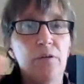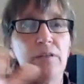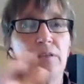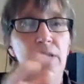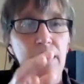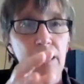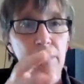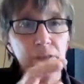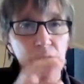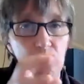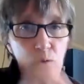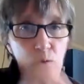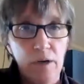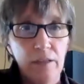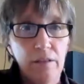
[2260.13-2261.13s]
And I think
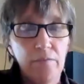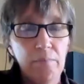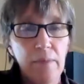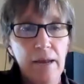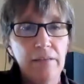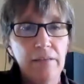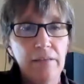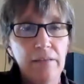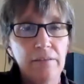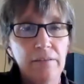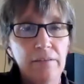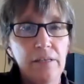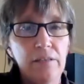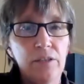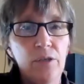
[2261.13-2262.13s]
one of the main
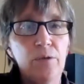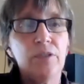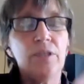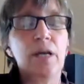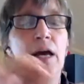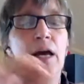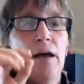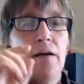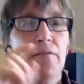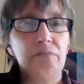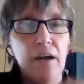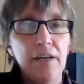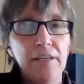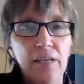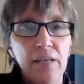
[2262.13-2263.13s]
things here is
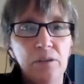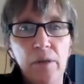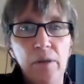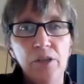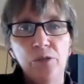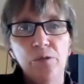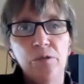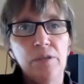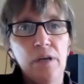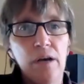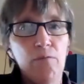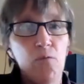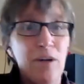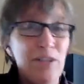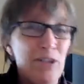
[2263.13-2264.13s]
finding out the measures
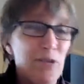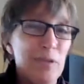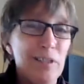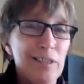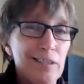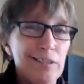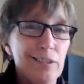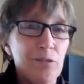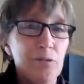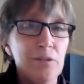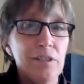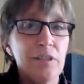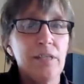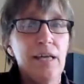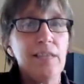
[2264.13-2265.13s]
of what you would consider
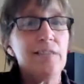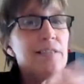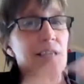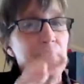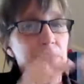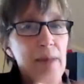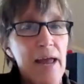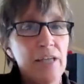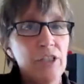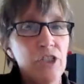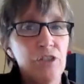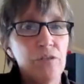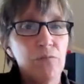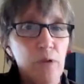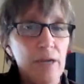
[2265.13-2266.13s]
success that
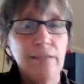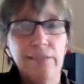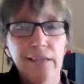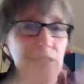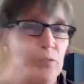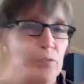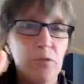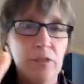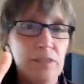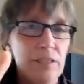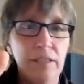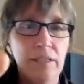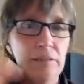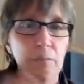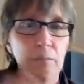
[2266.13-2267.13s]
match, right? That's really
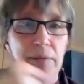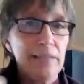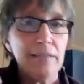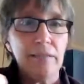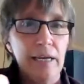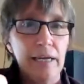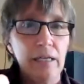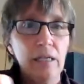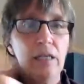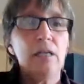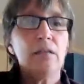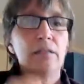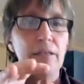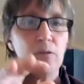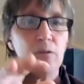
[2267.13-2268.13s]
the big thing.
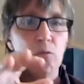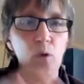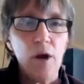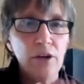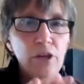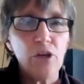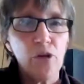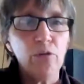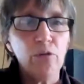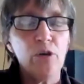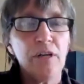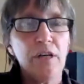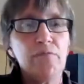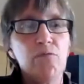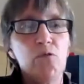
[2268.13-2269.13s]
Like, what are you
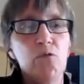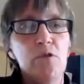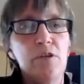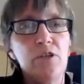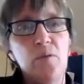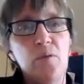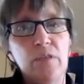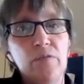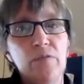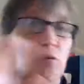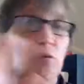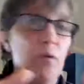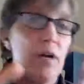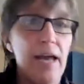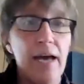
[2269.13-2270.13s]
looking for in terms of, you
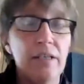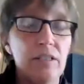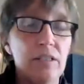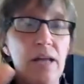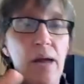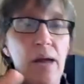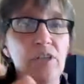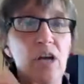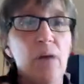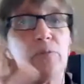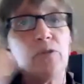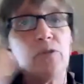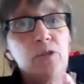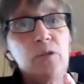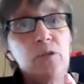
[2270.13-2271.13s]
want to add SNAP
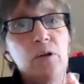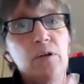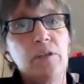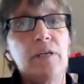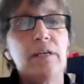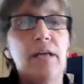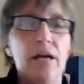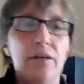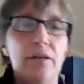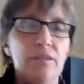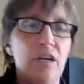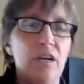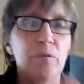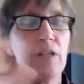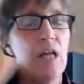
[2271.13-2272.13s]
shoppers to your market? How does
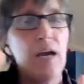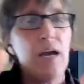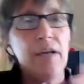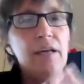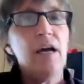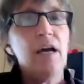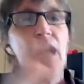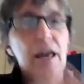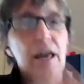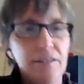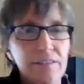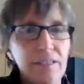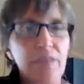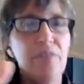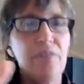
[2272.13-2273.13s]

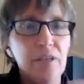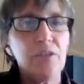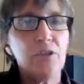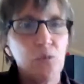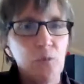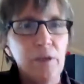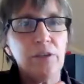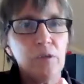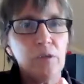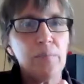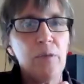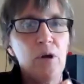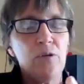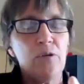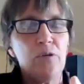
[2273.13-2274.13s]
that fit into what those
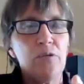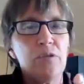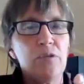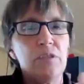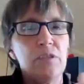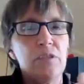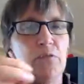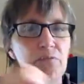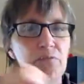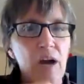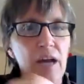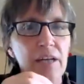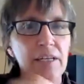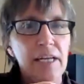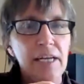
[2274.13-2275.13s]
partners need? So
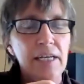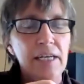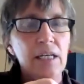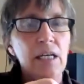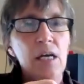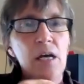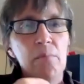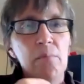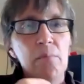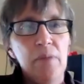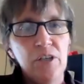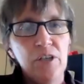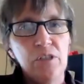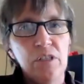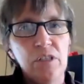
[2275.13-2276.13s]
finding
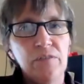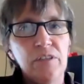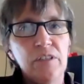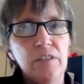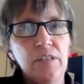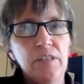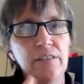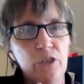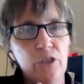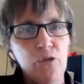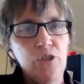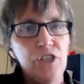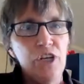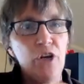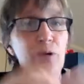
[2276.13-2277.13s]
measures of success that
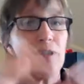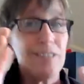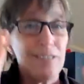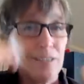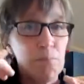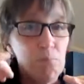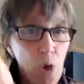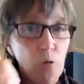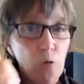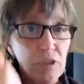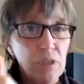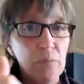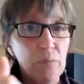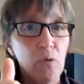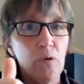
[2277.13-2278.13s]
you share is the
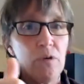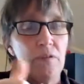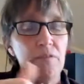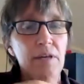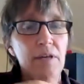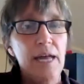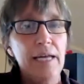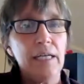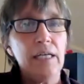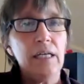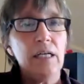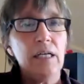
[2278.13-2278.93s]
most important thing.